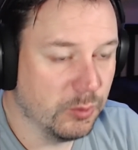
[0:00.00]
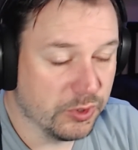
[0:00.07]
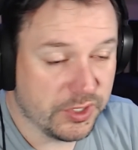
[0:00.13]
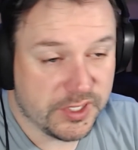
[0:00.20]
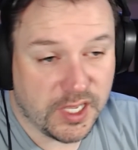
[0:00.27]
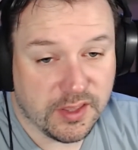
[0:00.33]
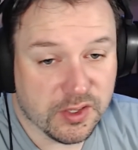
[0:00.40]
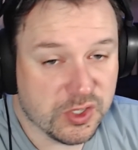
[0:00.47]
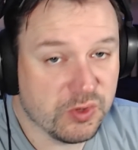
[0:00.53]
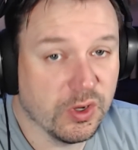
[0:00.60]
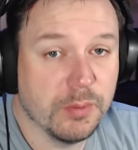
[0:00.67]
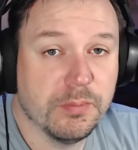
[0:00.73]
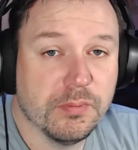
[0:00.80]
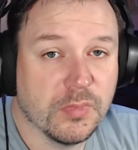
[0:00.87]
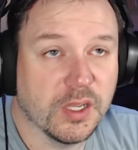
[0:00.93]
just end the
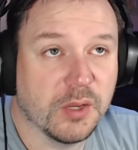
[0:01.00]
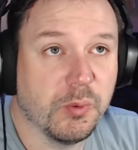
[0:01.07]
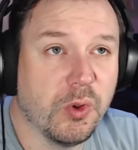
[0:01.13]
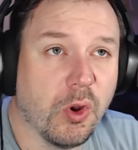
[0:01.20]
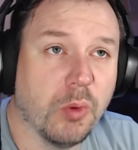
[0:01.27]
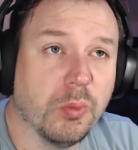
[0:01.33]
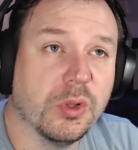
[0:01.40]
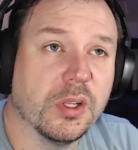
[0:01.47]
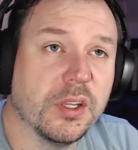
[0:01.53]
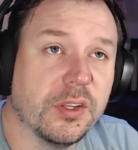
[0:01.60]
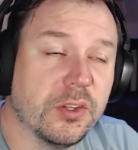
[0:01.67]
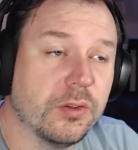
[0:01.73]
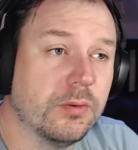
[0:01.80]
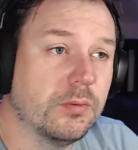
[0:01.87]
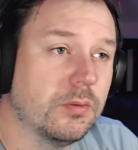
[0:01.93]
stream like we normally
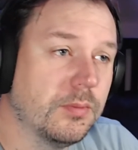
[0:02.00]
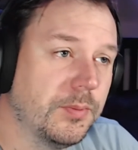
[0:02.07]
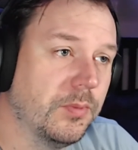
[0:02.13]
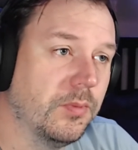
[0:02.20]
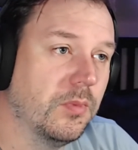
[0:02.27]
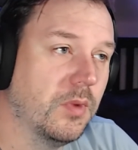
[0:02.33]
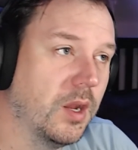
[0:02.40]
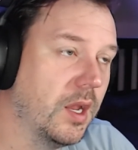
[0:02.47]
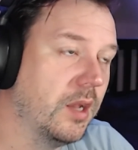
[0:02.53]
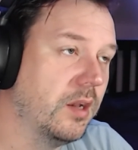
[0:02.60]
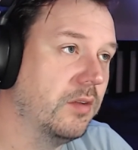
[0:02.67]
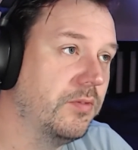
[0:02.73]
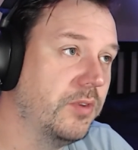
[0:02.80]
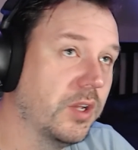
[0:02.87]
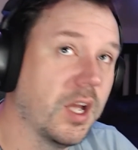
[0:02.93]
do.
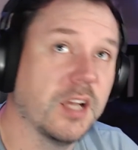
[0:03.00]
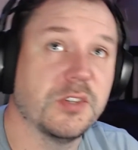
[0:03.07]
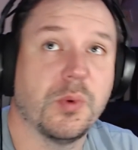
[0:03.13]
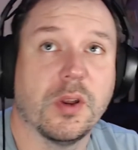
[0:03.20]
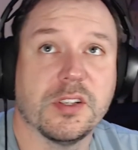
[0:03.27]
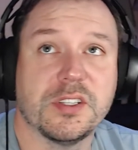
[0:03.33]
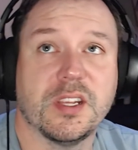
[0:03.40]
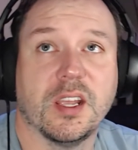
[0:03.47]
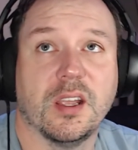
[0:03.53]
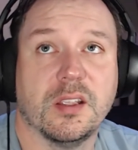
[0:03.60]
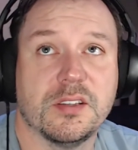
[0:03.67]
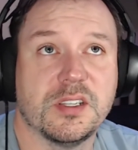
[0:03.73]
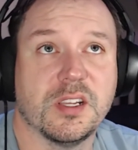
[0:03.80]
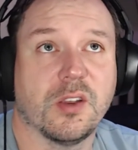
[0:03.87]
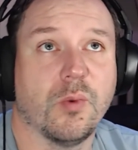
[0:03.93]
And if you guys want to
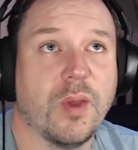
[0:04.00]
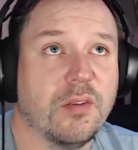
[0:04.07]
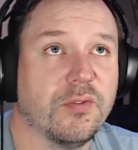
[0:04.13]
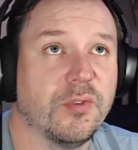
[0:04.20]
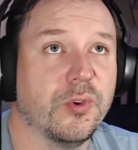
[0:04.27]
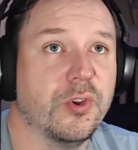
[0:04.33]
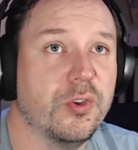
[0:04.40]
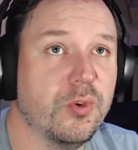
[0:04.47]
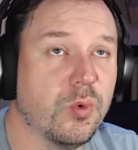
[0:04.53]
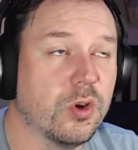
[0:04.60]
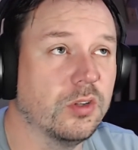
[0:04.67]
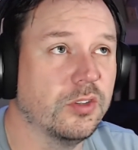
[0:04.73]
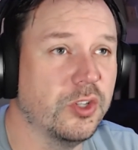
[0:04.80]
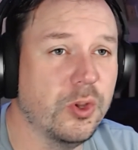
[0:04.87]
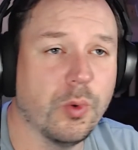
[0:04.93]
stick around for New
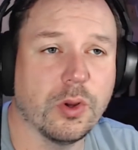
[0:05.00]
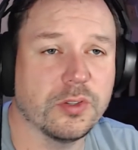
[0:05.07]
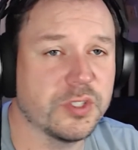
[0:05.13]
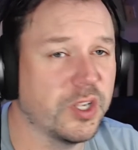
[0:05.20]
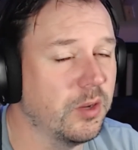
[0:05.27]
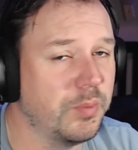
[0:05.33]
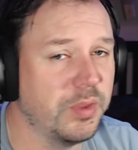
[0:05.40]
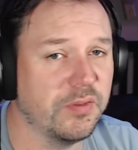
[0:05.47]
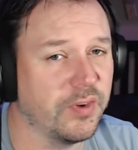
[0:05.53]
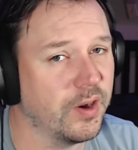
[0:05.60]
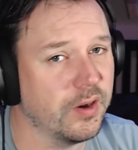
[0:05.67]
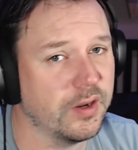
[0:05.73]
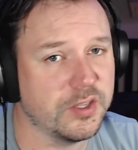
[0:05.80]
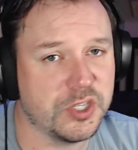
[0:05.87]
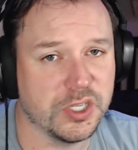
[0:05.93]
World's gonna be
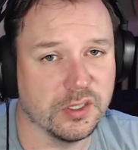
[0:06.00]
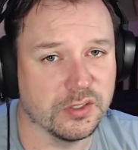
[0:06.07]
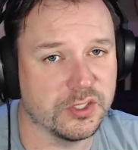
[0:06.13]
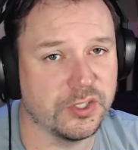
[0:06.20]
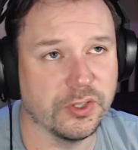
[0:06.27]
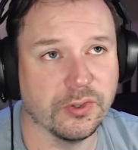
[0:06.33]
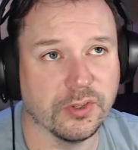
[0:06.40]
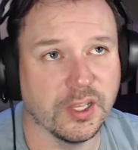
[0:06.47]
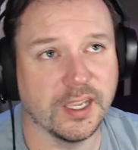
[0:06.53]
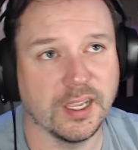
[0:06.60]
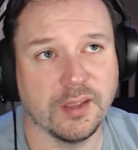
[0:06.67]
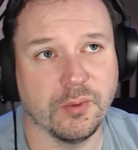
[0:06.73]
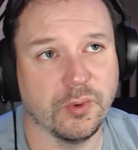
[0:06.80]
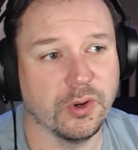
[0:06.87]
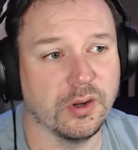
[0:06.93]
very chill too.
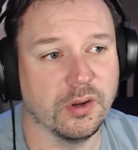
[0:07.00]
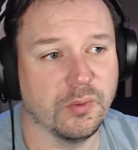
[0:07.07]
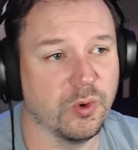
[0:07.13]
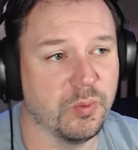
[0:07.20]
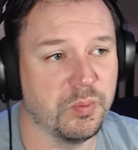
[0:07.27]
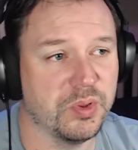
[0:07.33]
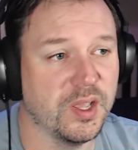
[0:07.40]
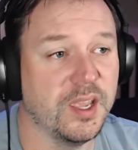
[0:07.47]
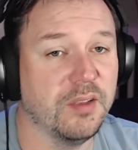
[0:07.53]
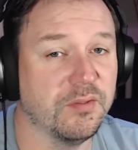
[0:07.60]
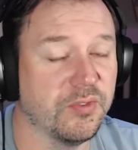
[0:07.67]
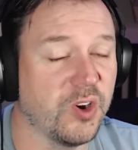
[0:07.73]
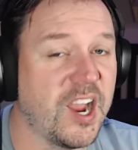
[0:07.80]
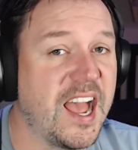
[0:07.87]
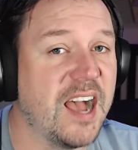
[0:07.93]
Like we're playing
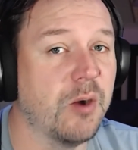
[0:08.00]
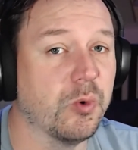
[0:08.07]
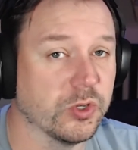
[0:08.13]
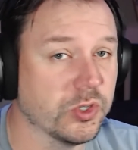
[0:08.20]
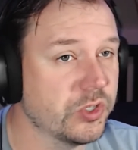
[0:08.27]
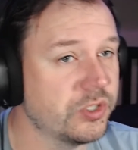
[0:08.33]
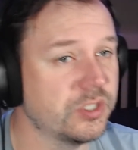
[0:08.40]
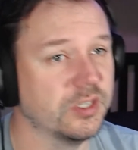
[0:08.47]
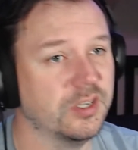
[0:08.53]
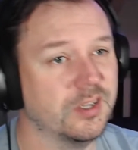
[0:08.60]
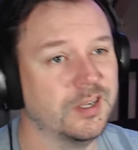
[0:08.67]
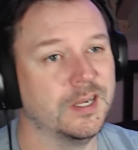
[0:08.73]
for hours.